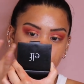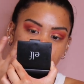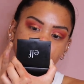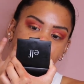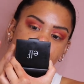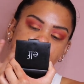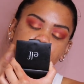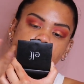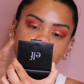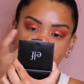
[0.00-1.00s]
I like
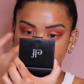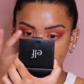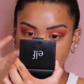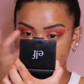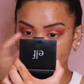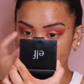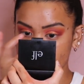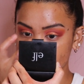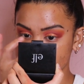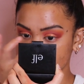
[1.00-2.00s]
to, when I do a full
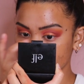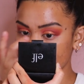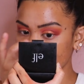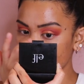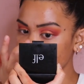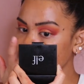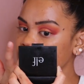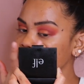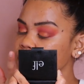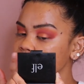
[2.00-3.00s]
coverage look, I'll go
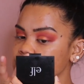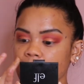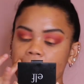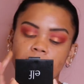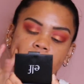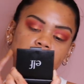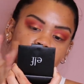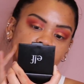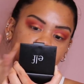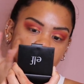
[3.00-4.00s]
ahead and use
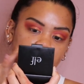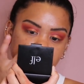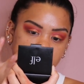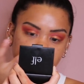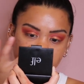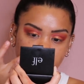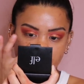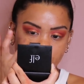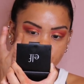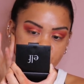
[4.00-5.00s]
a flat
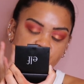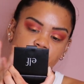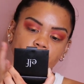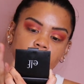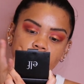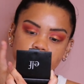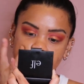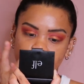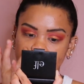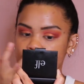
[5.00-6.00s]
foundation
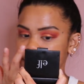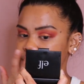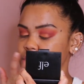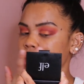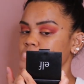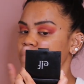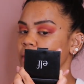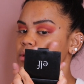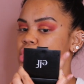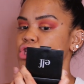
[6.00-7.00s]
brush. Just swipe the
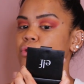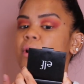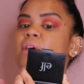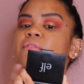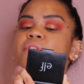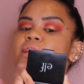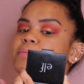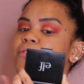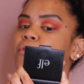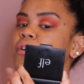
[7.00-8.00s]
foundation around
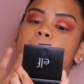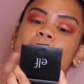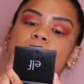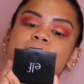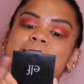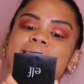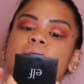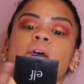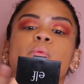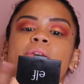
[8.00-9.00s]
first before
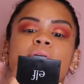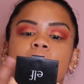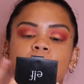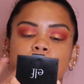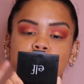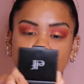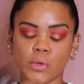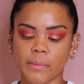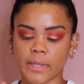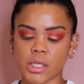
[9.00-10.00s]
pouncing with the
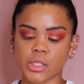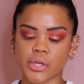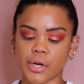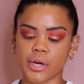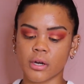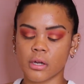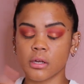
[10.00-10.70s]
beauty blender.